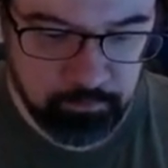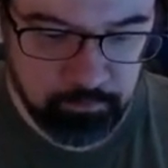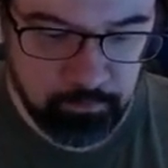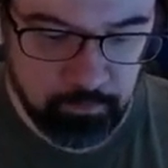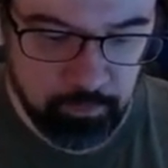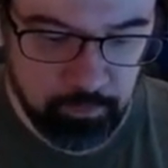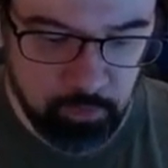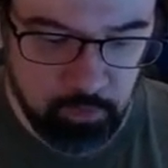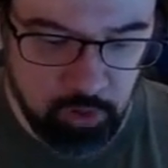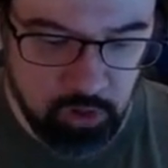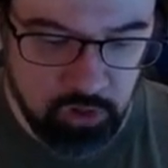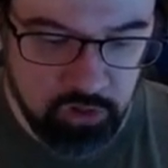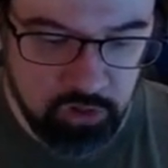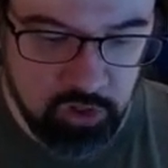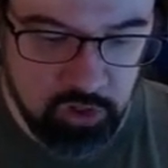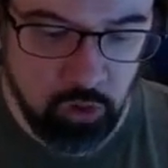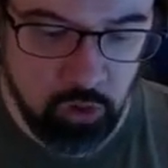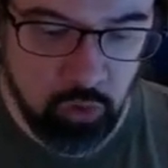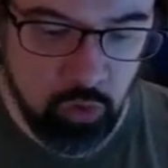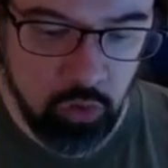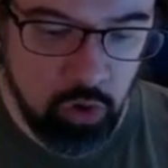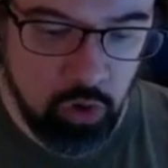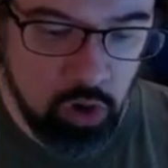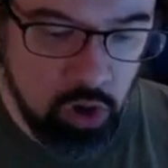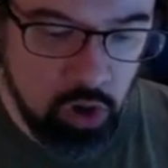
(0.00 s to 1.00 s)
So
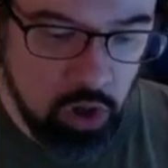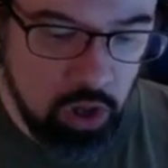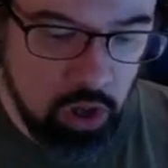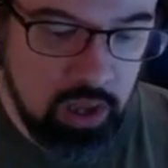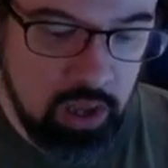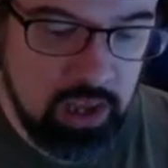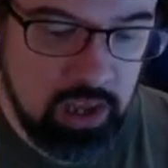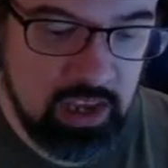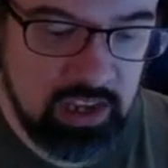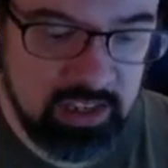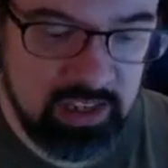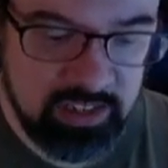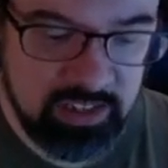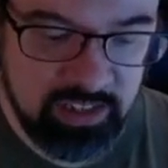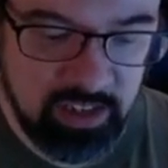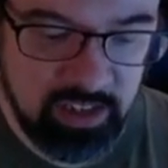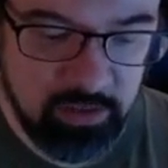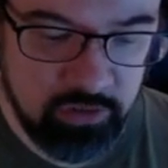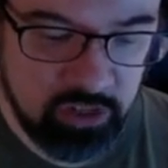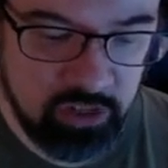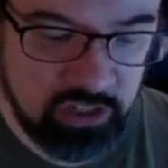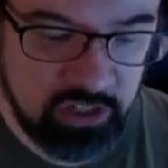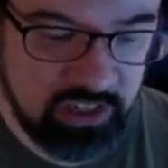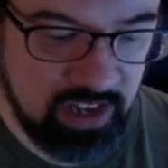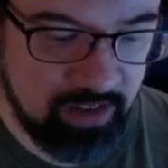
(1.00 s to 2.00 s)
instead of
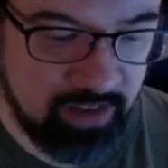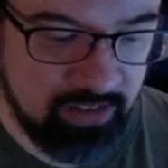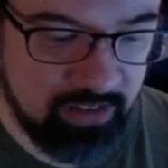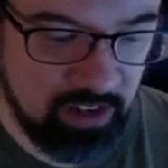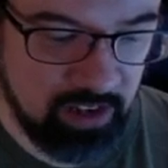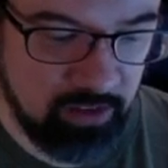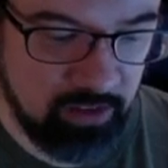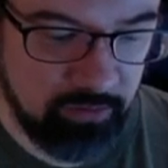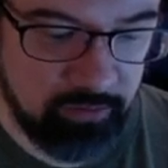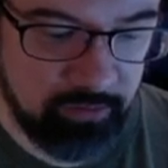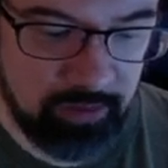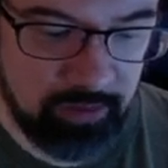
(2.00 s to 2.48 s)
just having a flat